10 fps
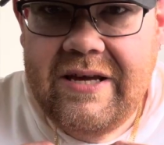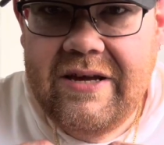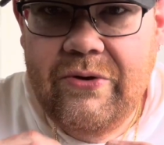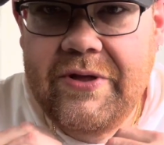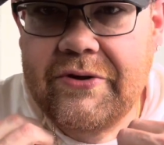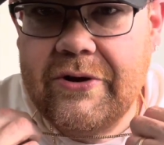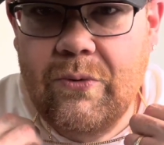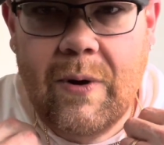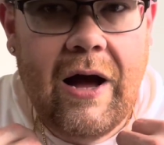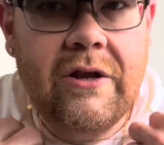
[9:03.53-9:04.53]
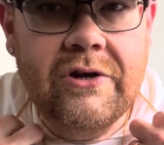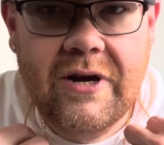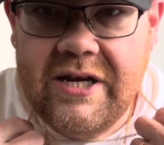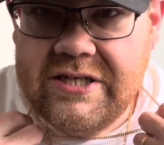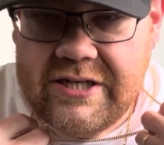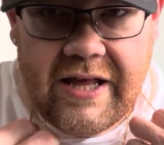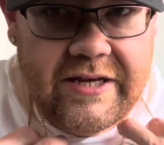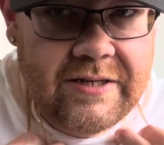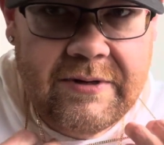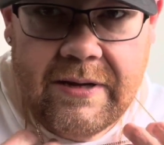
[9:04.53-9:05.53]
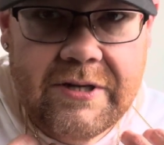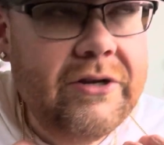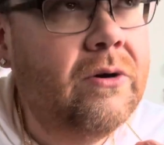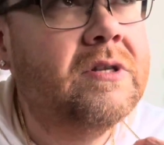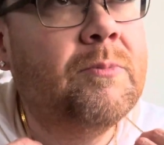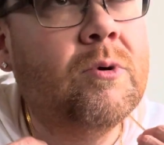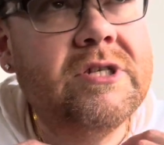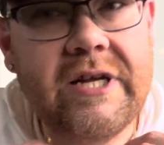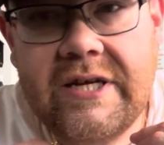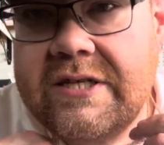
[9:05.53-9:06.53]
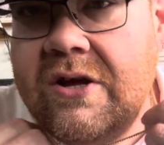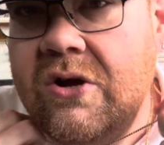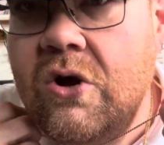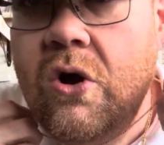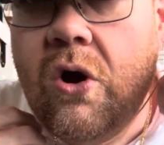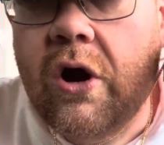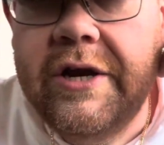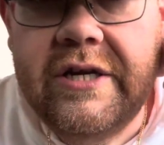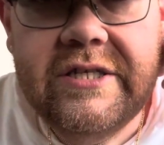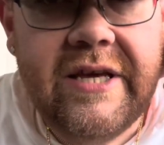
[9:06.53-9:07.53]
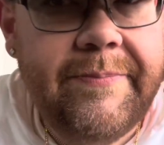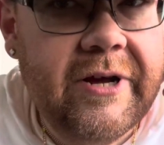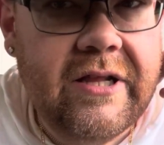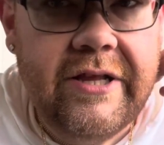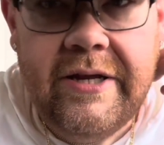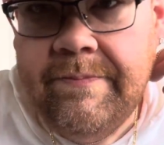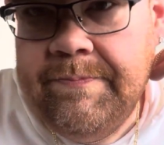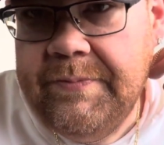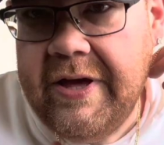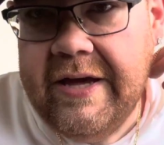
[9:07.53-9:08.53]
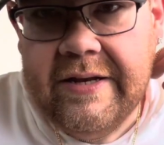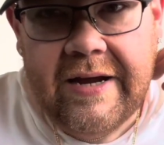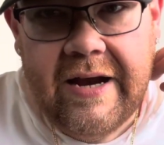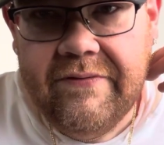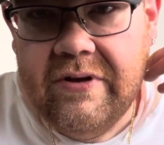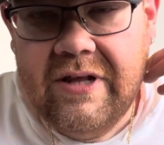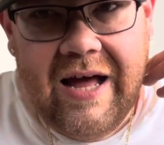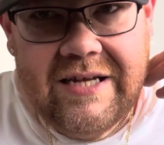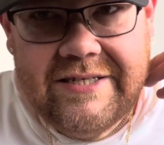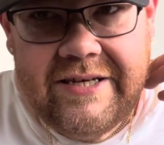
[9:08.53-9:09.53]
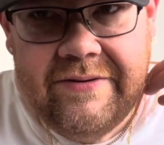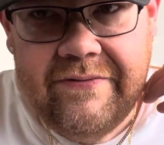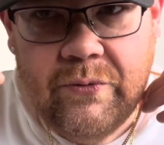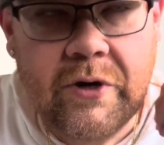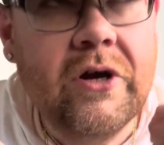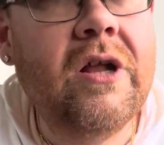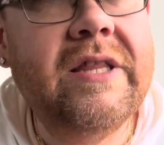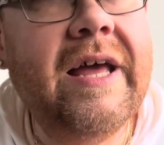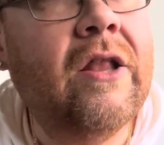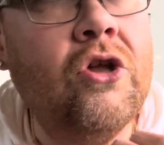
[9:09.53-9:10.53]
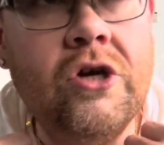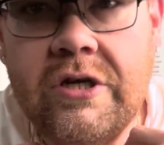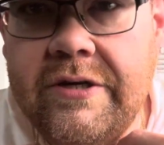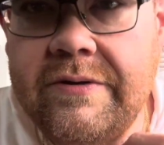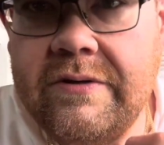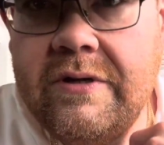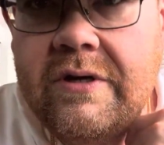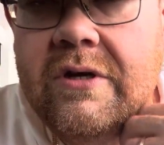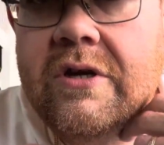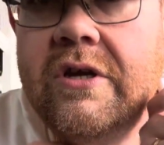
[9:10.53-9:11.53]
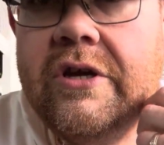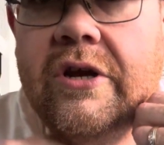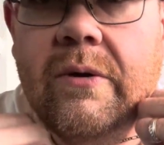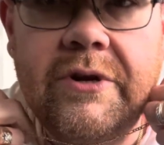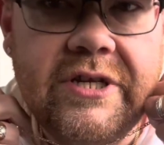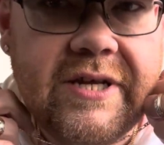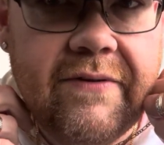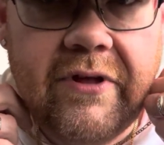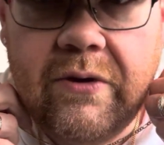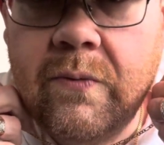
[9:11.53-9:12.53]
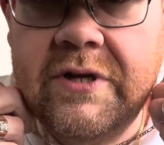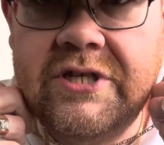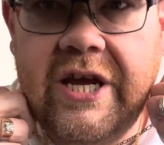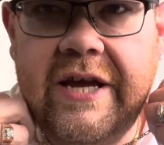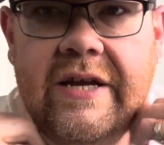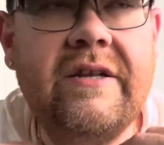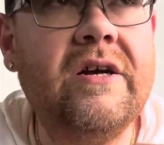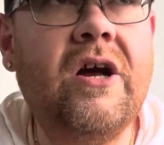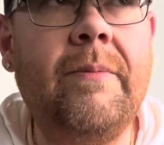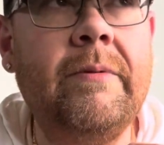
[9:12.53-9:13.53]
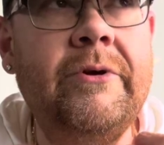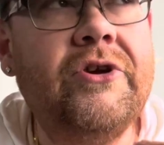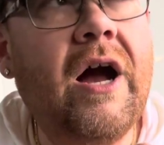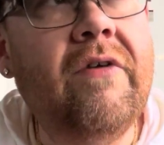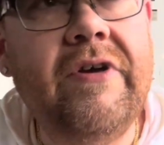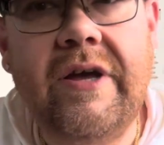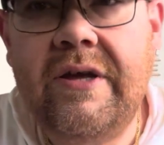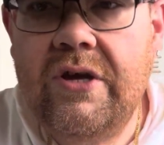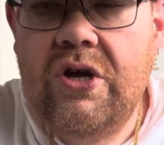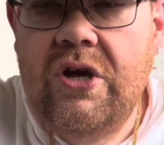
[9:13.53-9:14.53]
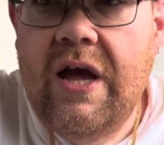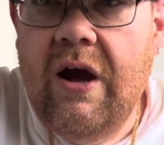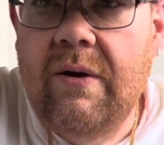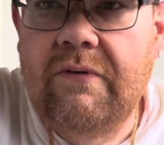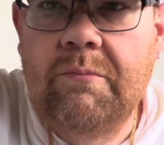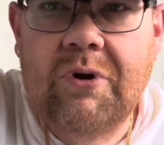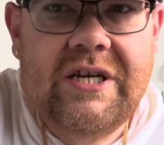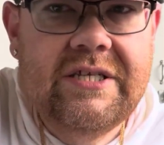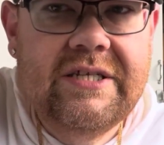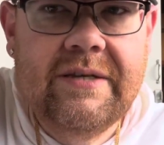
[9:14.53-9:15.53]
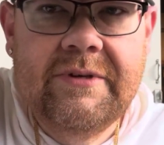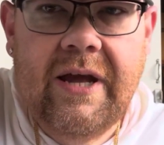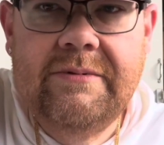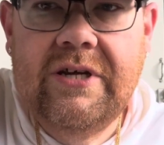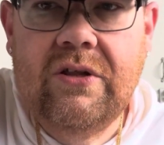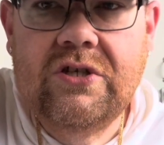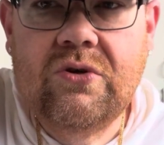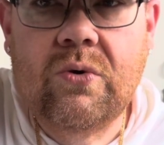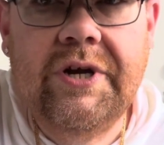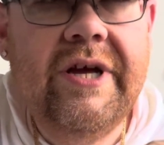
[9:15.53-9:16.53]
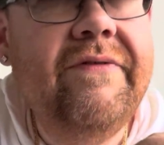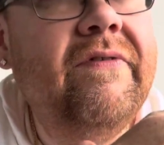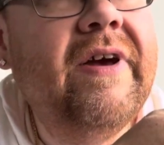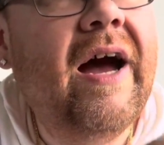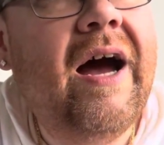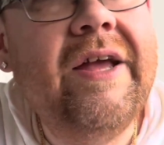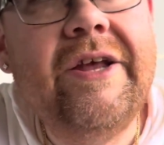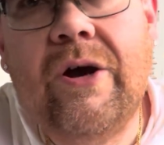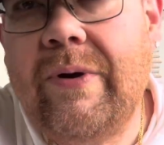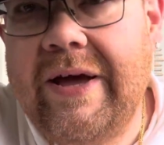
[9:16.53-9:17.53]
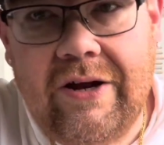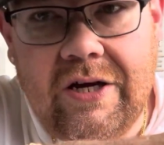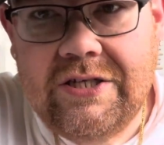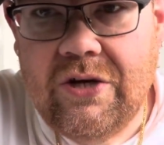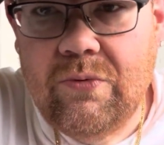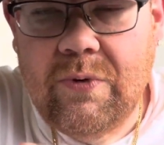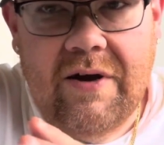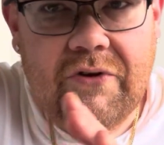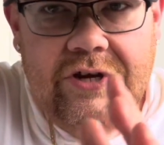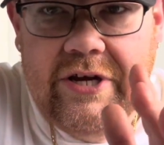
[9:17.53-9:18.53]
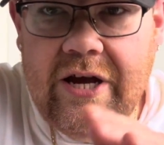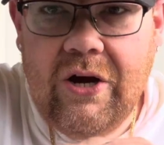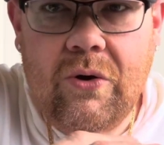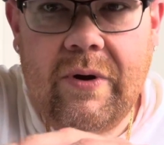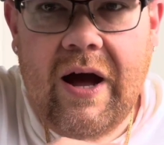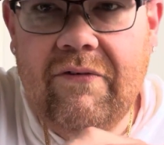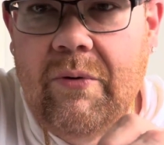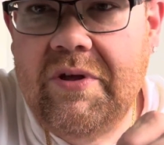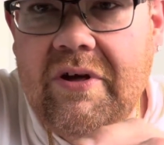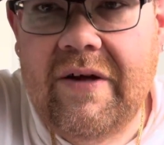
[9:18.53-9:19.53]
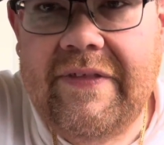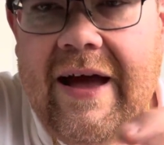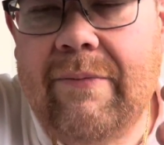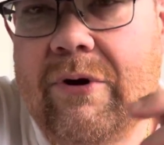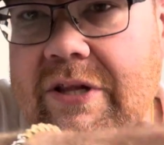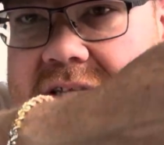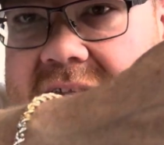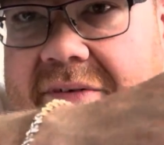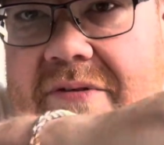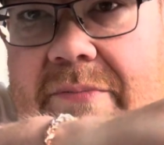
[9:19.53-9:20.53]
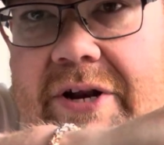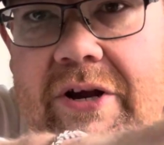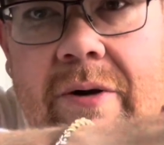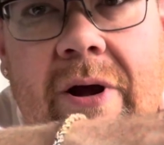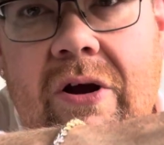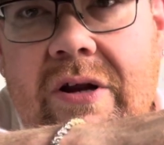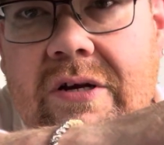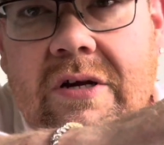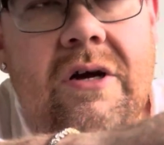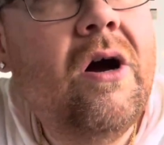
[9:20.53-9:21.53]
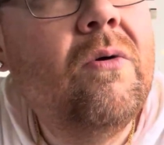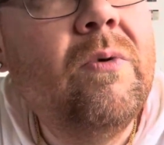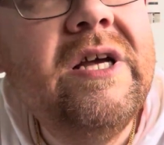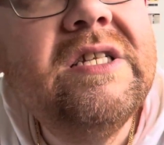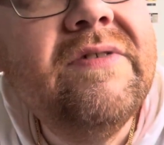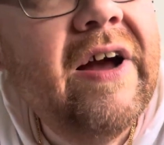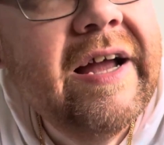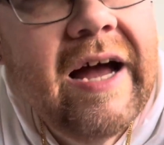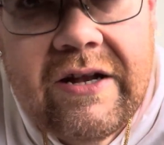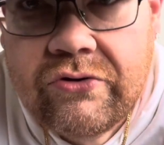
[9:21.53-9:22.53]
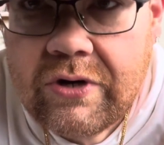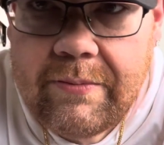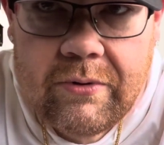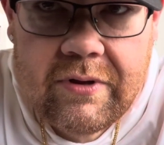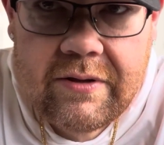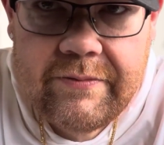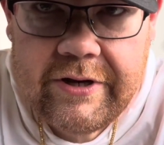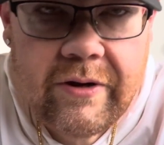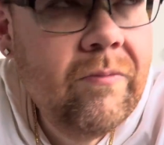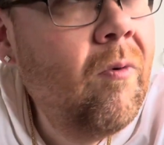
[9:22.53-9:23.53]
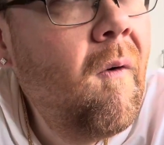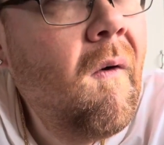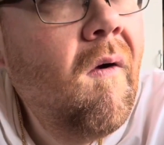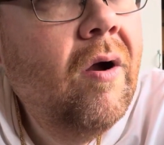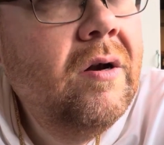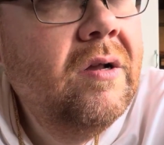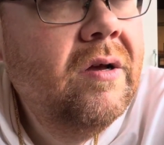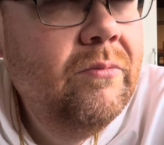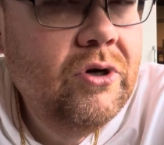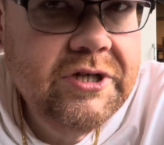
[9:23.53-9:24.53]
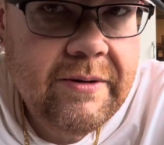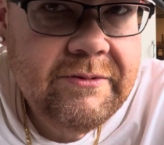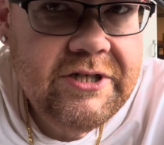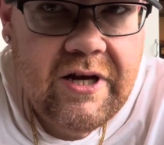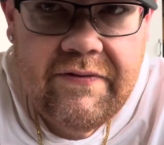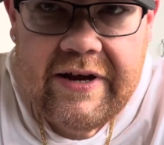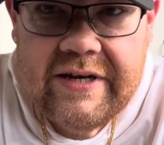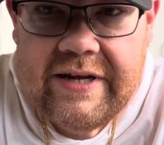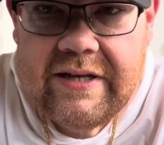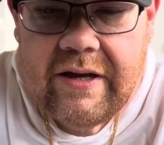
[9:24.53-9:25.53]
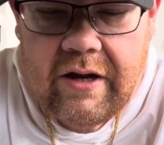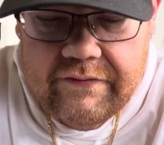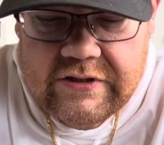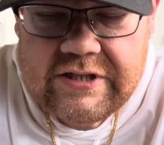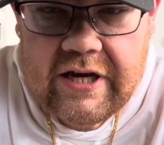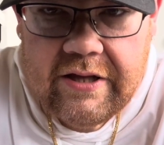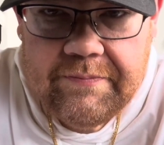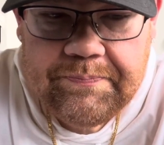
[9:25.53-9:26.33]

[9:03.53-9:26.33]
you either go wild and crazy, like sometimes I do on sports days, or you just keep it clean and kind of a classy, if you want to call it that, look, where you just have like one chain to complement your outfit. However, bracelets sometimes tell a story. If you've got, and also wherever you go, I've always thought that, well, at least I have some money on my wrist. If I got in trouble, push come to shove, I could take that off and sell it.